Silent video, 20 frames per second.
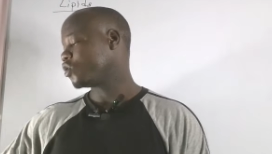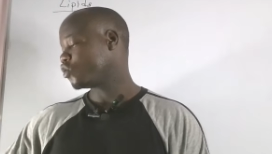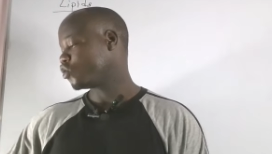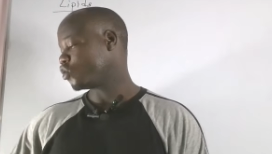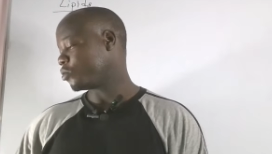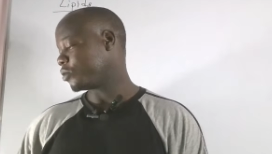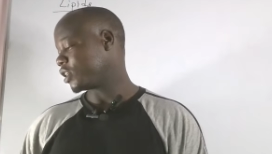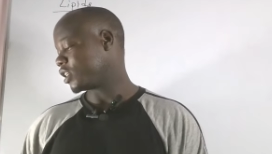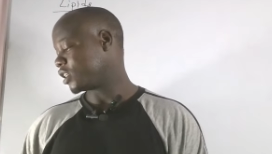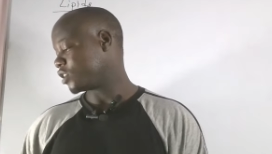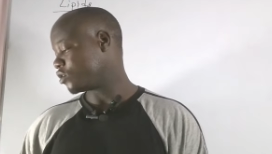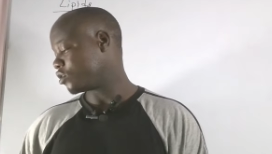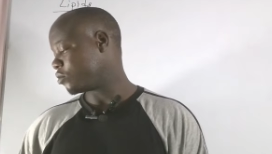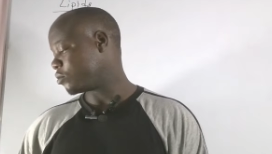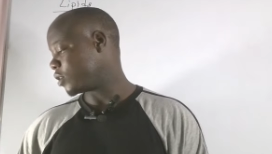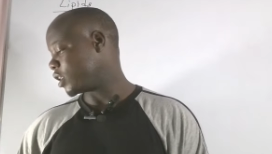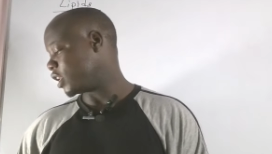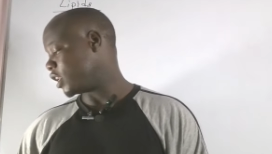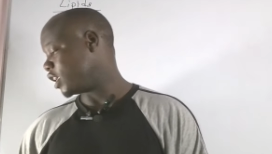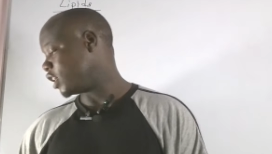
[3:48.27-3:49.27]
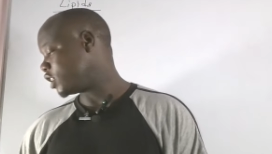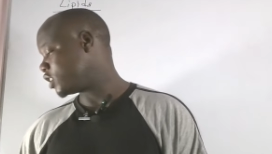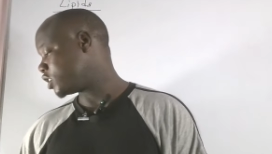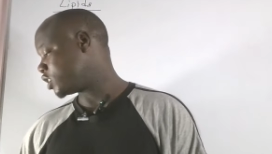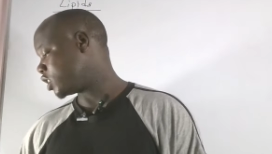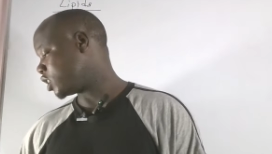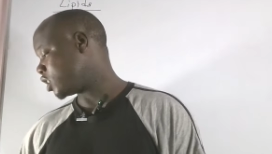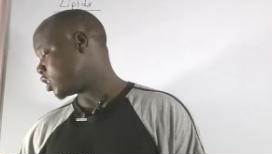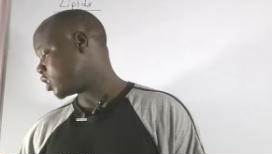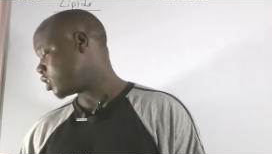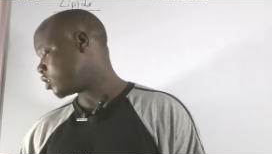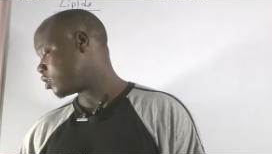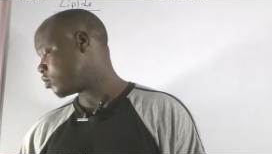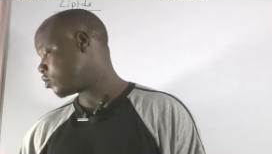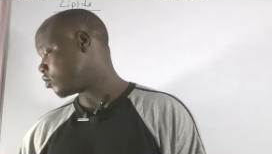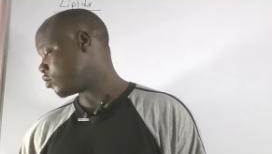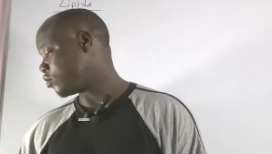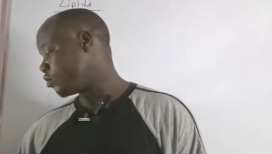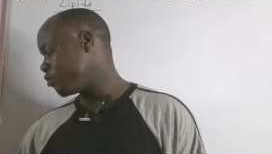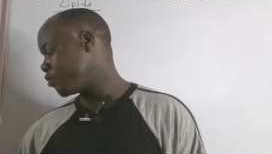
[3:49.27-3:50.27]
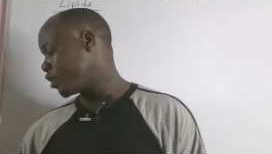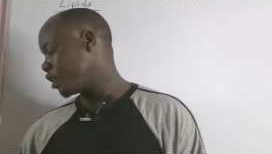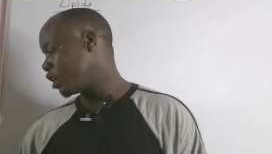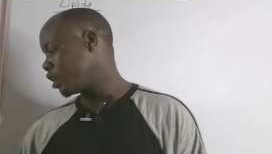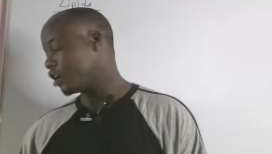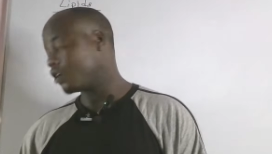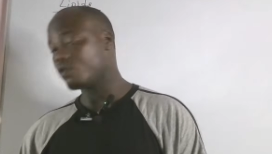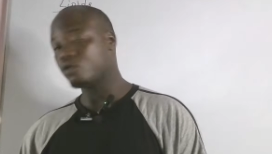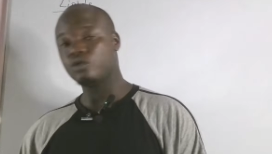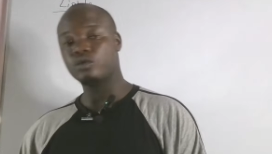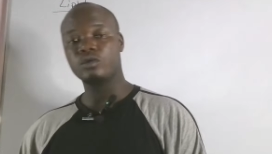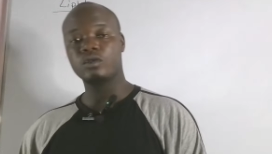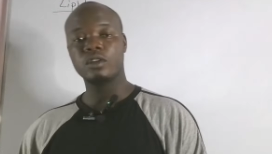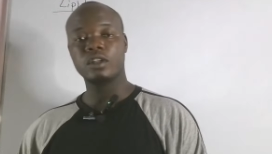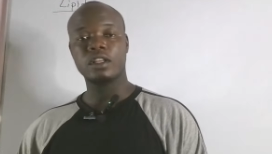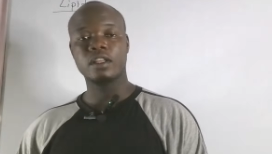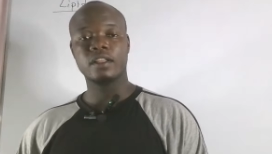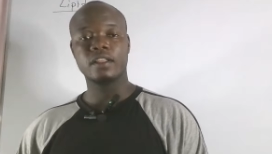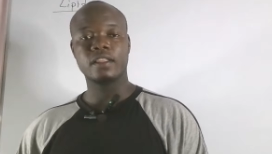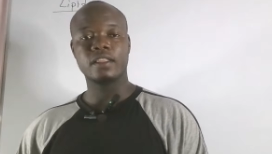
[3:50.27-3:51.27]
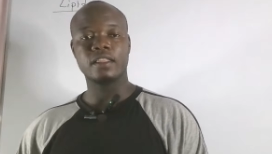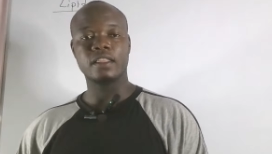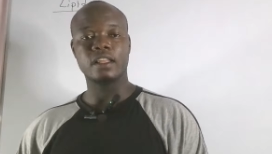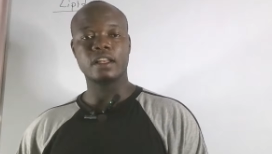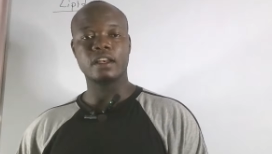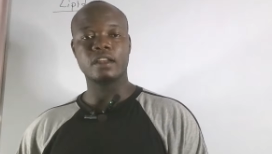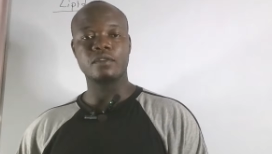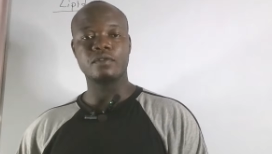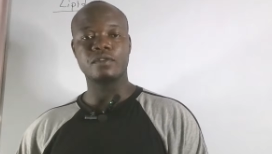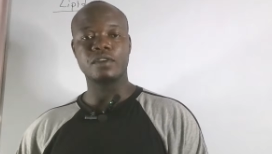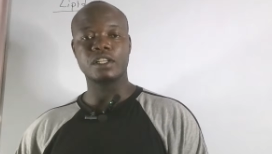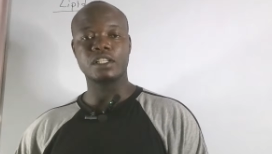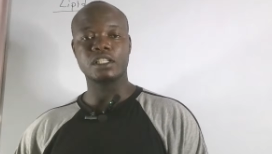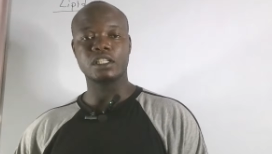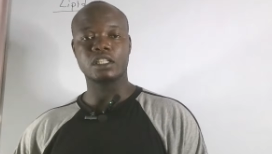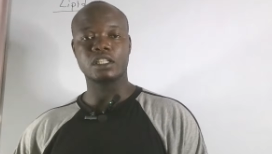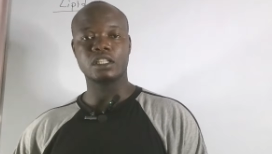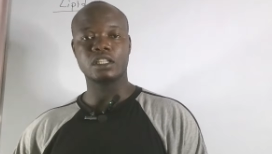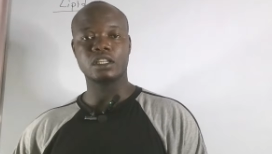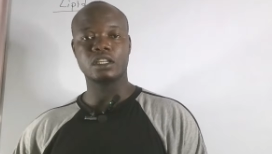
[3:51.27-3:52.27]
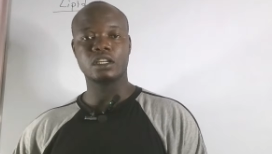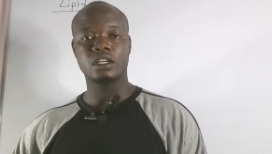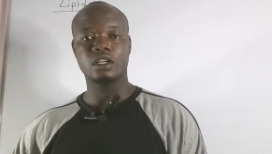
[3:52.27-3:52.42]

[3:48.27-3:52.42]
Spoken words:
So because of the nature of how the lipids are,